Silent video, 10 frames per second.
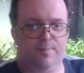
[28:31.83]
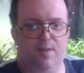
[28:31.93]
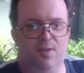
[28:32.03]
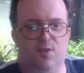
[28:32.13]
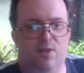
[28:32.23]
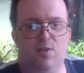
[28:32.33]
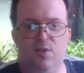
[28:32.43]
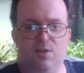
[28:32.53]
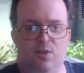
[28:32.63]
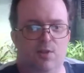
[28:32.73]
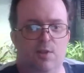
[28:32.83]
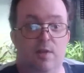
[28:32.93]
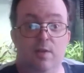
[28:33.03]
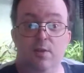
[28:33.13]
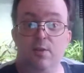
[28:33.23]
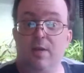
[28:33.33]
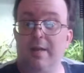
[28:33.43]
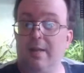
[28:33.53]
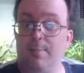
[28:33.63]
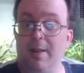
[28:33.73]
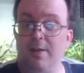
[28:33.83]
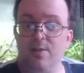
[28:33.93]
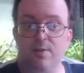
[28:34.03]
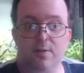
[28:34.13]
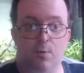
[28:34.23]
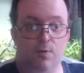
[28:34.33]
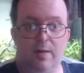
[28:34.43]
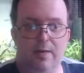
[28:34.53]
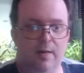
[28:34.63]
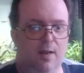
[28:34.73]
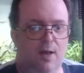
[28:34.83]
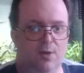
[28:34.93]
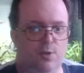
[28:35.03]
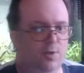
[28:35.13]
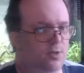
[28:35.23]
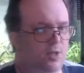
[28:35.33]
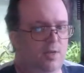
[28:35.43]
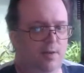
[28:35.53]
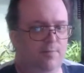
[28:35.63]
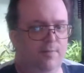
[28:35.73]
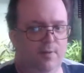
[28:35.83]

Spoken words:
it's easy to see because clear plastic or clear glass. You can see if